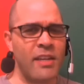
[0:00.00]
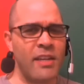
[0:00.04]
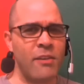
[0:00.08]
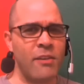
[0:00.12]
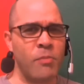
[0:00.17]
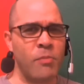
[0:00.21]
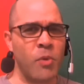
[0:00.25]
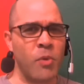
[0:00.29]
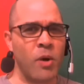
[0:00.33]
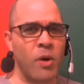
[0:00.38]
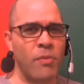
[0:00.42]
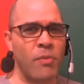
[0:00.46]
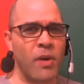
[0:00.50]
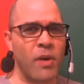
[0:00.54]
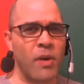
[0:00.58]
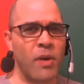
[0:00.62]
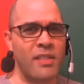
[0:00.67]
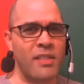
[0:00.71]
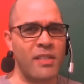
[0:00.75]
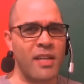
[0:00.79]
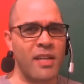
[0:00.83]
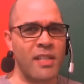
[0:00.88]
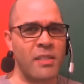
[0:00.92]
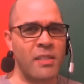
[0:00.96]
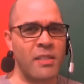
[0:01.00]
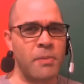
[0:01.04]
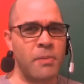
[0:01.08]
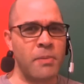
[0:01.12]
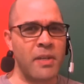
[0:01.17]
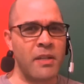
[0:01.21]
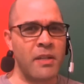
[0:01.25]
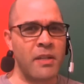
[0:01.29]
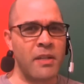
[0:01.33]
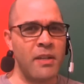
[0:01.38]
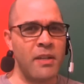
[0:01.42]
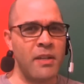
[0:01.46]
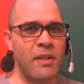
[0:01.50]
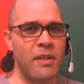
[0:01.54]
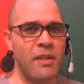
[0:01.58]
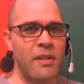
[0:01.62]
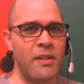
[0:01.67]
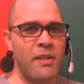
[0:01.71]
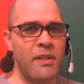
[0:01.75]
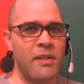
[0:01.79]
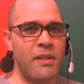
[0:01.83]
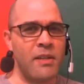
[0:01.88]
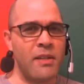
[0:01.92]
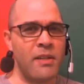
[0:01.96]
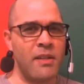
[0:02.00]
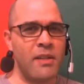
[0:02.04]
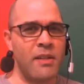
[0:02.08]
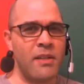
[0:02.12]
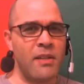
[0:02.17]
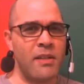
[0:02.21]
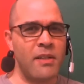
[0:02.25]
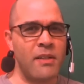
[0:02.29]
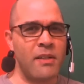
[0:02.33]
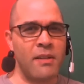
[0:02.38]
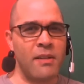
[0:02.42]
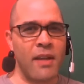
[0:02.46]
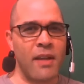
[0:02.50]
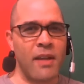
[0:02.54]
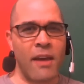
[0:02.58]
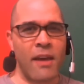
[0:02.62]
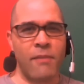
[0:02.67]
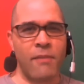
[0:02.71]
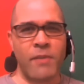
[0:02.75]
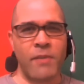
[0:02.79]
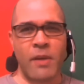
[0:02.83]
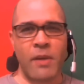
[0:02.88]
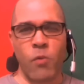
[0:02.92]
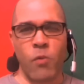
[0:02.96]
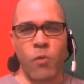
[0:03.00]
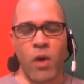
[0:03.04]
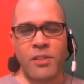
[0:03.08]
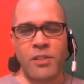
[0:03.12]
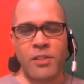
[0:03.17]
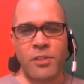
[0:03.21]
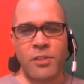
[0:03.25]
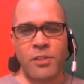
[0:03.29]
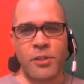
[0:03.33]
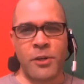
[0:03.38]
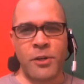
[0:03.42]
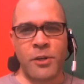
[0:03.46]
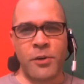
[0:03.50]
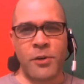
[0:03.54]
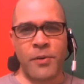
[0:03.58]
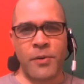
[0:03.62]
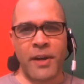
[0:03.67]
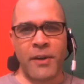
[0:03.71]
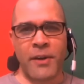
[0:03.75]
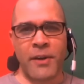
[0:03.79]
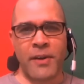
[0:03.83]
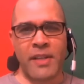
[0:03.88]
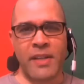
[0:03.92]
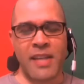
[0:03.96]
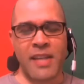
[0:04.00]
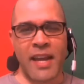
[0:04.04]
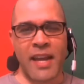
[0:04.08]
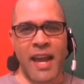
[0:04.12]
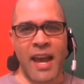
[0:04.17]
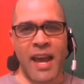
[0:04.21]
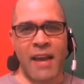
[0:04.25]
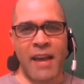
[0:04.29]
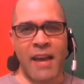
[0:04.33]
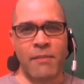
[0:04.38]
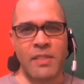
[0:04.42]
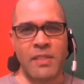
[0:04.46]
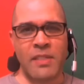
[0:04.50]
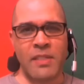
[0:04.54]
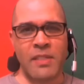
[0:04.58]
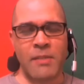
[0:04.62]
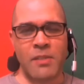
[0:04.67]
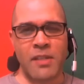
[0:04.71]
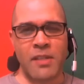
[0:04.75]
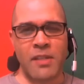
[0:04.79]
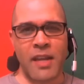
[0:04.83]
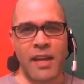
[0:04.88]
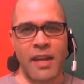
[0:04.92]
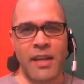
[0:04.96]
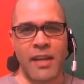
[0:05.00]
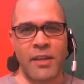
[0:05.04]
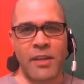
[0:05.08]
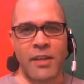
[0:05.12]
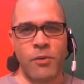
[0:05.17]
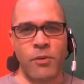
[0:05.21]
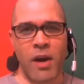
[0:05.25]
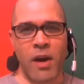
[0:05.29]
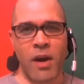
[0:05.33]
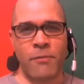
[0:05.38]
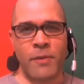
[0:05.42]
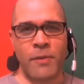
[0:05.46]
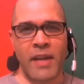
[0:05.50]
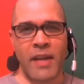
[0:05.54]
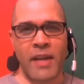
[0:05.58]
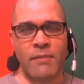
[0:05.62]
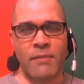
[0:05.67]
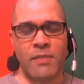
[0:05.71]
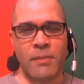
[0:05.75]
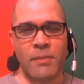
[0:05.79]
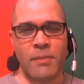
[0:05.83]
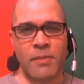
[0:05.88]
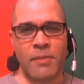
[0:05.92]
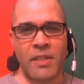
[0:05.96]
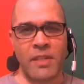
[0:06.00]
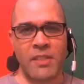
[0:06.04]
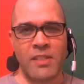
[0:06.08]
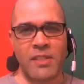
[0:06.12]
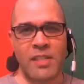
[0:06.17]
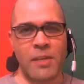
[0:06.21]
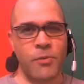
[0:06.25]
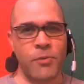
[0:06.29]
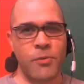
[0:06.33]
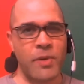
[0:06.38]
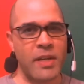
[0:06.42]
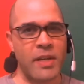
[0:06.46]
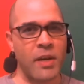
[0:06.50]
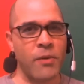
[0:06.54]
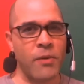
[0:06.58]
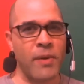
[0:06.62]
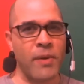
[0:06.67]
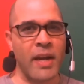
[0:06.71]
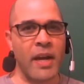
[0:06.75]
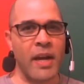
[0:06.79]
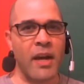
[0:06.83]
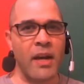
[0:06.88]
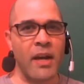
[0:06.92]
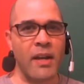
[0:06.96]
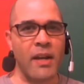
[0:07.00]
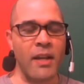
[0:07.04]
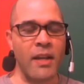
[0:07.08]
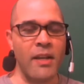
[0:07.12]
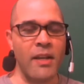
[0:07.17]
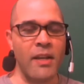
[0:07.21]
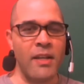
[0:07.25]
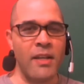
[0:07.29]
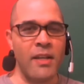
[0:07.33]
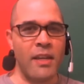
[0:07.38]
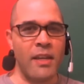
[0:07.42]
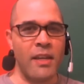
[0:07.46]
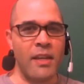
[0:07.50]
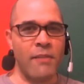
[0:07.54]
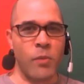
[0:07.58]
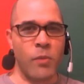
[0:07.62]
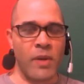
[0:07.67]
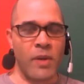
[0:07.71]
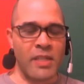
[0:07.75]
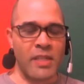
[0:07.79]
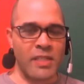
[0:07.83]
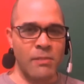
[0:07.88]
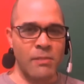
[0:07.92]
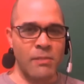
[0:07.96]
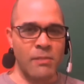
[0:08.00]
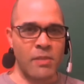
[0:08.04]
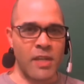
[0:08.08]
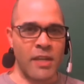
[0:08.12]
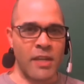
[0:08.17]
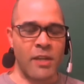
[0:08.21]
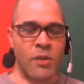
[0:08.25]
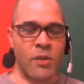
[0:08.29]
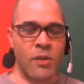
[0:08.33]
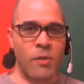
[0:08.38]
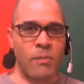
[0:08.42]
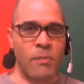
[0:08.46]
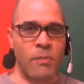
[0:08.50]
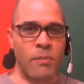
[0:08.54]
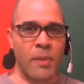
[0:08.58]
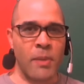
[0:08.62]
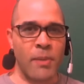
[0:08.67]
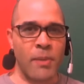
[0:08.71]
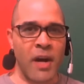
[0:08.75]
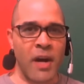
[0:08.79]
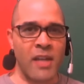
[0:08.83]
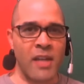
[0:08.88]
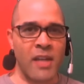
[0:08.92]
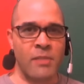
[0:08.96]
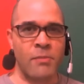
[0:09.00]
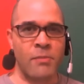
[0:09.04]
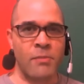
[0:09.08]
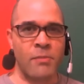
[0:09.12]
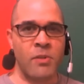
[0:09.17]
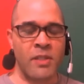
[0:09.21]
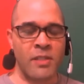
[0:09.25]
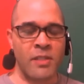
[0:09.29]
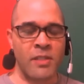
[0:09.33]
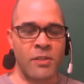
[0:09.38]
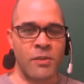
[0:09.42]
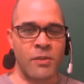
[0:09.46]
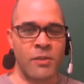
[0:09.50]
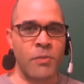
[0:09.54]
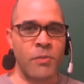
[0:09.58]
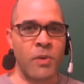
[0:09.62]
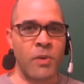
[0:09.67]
need of more projects, but having watched your career as I have, it seems like you often have something secret going on, even when it seems like it couldn't be possible because